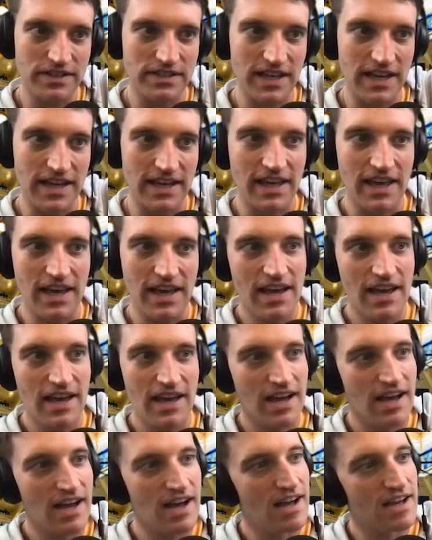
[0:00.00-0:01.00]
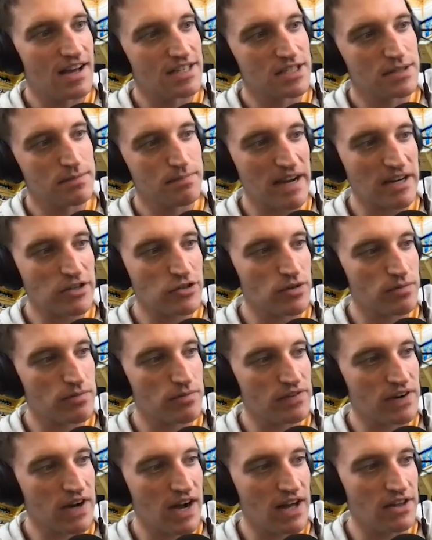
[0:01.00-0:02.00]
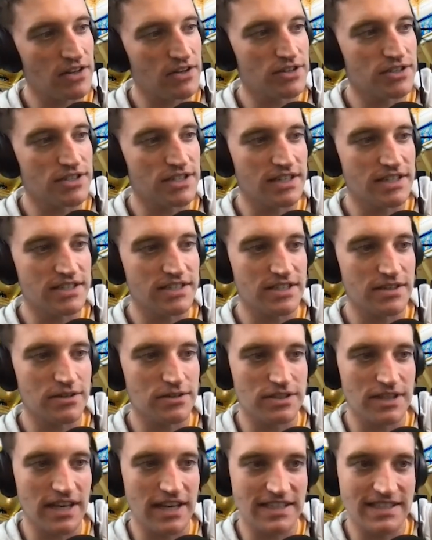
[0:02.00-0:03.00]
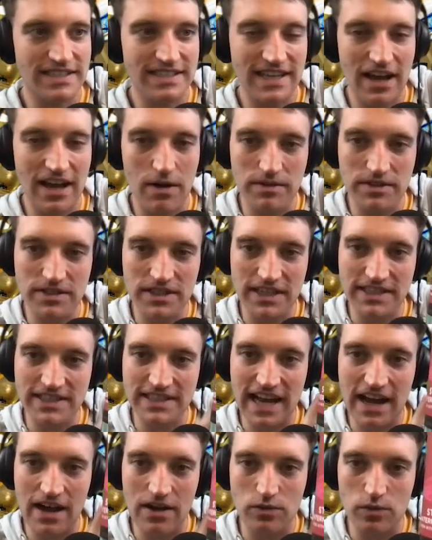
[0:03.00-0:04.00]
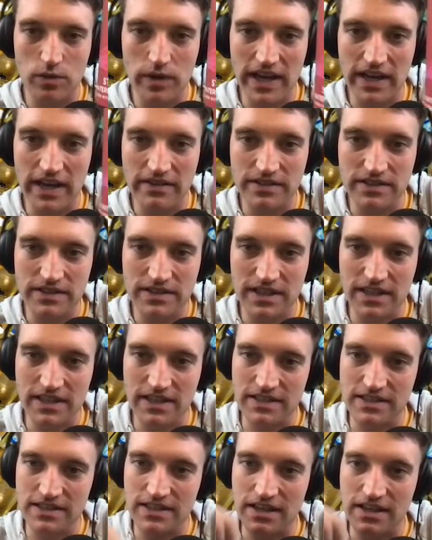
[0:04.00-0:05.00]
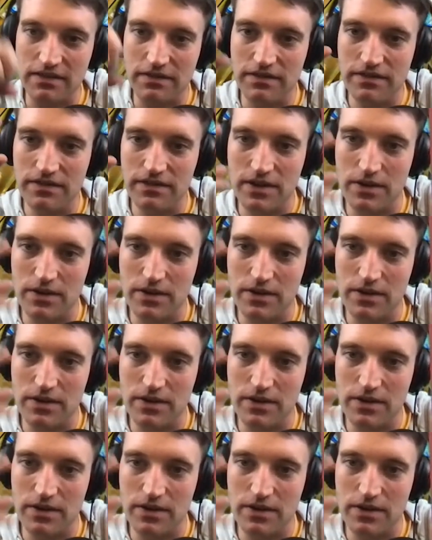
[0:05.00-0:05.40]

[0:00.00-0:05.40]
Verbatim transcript: It's like uh, spectrum of colors, and it's those like almost like sound waves. It's like this yeah.